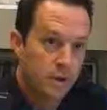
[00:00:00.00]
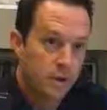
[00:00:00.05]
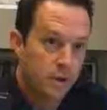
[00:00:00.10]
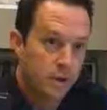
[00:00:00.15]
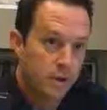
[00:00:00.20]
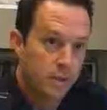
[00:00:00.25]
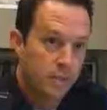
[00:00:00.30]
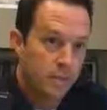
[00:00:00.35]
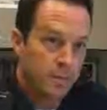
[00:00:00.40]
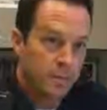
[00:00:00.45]

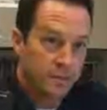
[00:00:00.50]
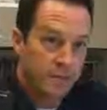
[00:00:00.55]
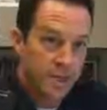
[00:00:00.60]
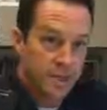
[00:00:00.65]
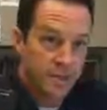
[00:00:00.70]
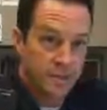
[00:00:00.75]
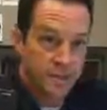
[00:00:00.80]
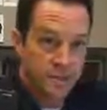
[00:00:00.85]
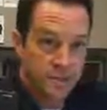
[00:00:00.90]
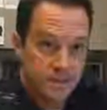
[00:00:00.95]
um,
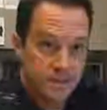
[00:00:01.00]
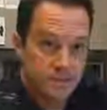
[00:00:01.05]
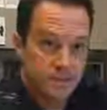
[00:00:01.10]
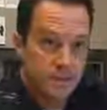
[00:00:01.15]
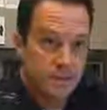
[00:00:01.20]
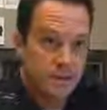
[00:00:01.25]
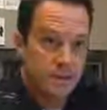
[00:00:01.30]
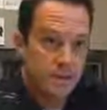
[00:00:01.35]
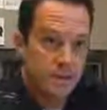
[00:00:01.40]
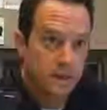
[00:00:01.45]

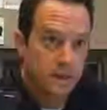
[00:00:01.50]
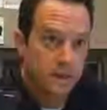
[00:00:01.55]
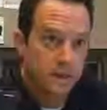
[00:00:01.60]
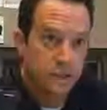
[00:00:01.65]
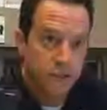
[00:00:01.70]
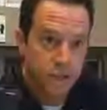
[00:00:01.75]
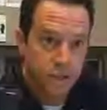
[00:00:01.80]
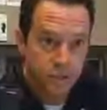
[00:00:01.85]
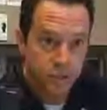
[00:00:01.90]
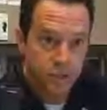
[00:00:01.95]
attendance and
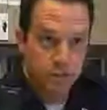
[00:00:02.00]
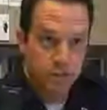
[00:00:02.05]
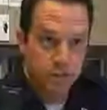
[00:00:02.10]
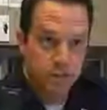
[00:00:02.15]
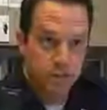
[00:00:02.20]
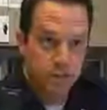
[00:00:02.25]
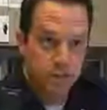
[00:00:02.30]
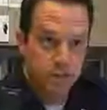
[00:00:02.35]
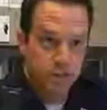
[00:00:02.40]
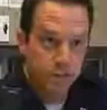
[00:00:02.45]
potential
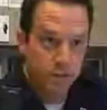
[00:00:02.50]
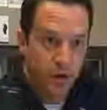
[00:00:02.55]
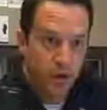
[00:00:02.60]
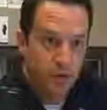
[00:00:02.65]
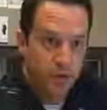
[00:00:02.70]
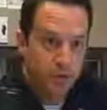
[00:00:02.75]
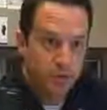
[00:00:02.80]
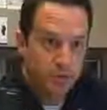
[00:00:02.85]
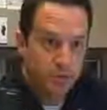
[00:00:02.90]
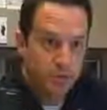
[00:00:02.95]
issues and
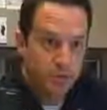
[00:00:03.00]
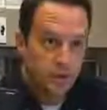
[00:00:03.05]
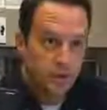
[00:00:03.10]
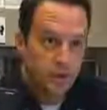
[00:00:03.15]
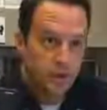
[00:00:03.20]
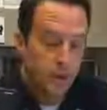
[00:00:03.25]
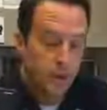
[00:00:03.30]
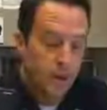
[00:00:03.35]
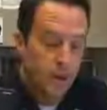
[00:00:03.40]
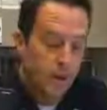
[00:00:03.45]
problems.
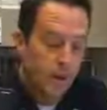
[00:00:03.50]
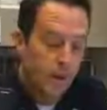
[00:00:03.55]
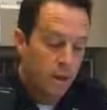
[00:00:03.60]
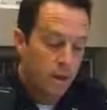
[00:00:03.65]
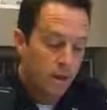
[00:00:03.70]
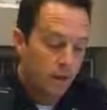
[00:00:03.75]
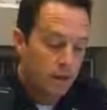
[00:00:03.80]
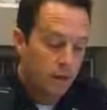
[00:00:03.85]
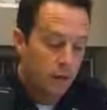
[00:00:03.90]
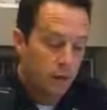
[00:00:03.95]
So
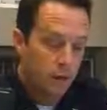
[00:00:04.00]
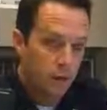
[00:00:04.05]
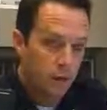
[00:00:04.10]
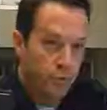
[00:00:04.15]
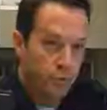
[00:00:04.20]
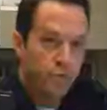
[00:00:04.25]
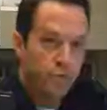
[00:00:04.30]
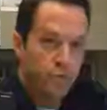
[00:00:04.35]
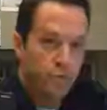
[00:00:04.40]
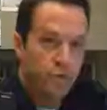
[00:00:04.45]
we feel
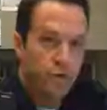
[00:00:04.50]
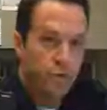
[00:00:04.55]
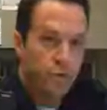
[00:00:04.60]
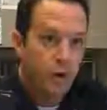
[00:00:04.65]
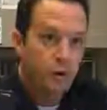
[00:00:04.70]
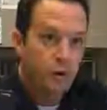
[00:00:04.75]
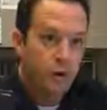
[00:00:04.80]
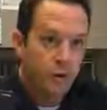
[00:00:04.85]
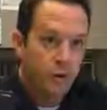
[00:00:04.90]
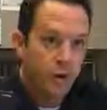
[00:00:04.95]
we're pretty
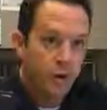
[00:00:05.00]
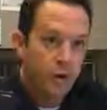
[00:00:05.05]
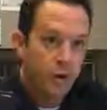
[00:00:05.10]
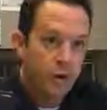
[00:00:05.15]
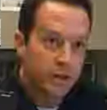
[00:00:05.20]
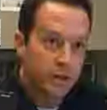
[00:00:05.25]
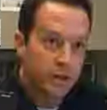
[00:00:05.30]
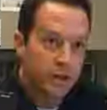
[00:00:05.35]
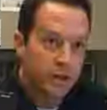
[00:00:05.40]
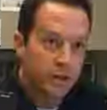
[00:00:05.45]
well prepared
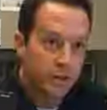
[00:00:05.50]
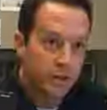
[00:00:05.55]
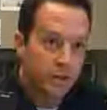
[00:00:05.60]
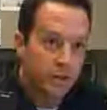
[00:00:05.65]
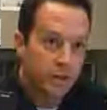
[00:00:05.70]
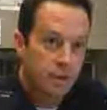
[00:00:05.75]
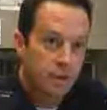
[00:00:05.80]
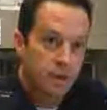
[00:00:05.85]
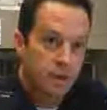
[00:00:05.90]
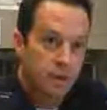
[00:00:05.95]
to deal with it.